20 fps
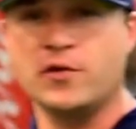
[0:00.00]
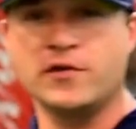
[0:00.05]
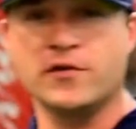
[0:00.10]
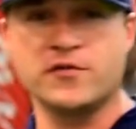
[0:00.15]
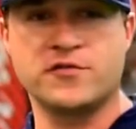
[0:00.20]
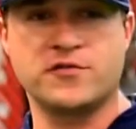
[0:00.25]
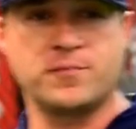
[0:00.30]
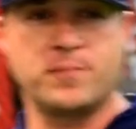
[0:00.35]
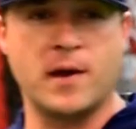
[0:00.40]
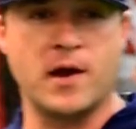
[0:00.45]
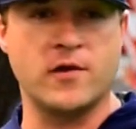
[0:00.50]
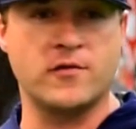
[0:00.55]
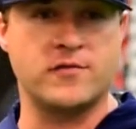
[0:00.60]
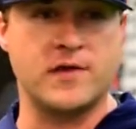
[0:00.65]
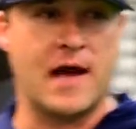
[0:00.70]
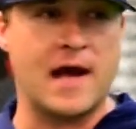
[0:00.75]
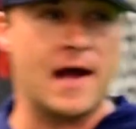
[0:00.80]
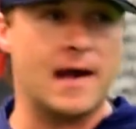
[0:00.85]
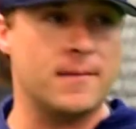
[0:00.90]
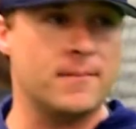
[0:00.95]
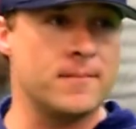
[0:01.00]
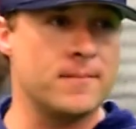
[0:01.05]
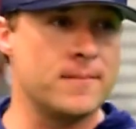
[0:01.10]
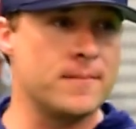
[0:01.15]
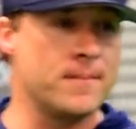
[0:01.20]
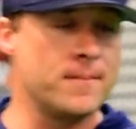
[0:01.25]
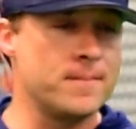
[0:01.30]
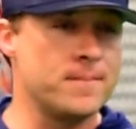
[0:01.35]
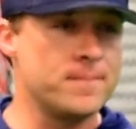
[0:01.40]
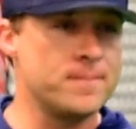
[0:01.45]
in your spare time?
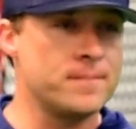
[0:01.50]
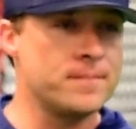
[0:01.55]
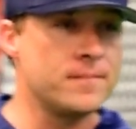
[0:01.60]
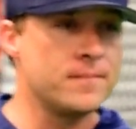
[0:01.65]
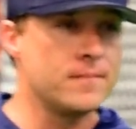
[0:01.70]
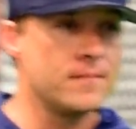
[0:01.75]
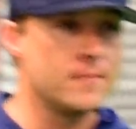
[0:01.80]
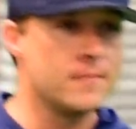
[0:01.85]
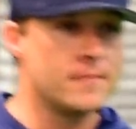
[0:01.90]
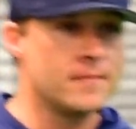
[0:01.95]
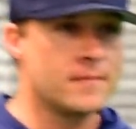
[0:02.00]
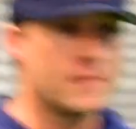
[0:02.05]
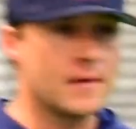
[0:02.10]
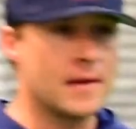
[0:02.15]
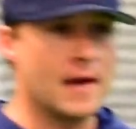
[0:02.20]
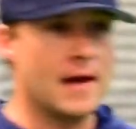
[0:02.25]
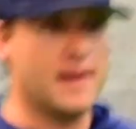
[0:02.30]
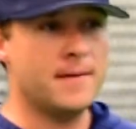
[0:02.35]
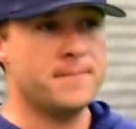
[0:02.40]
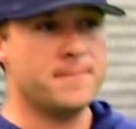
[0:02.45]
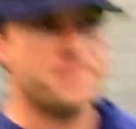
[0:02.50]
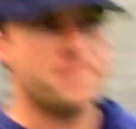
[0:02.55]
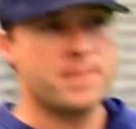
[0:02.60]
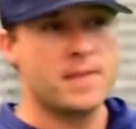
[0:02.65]
Okay?